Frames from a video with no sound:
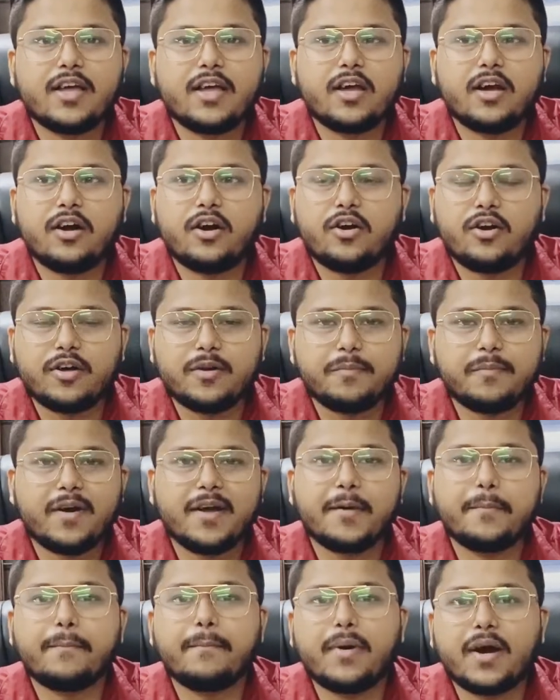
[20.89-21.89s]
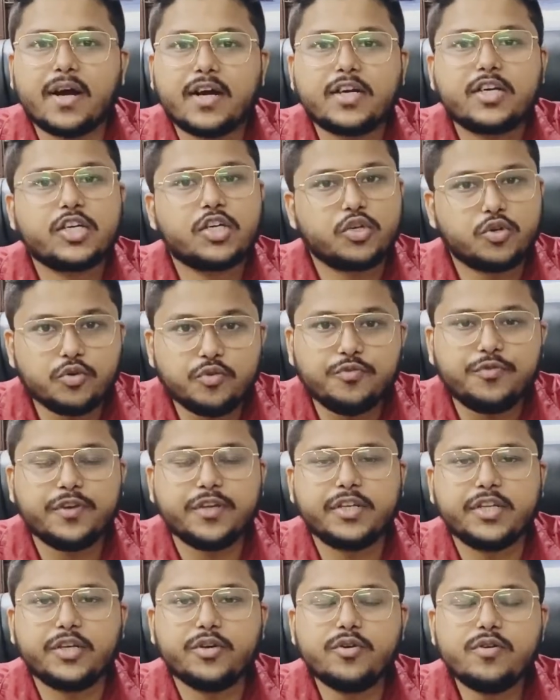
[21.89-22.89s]
on my part 2
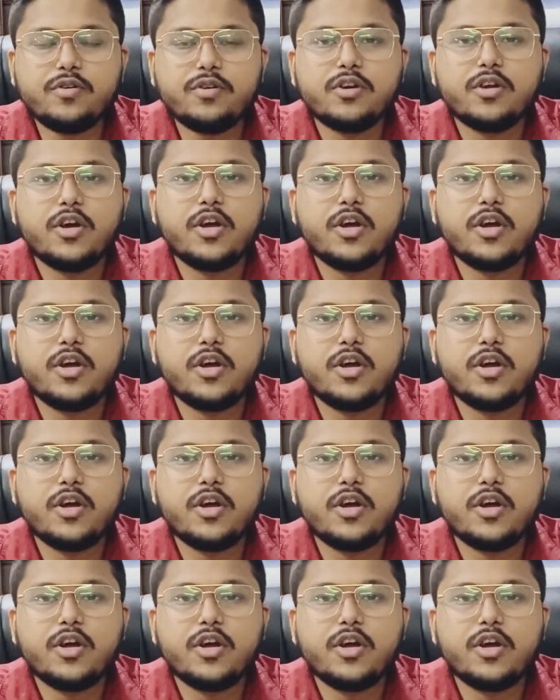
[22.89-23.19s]
video.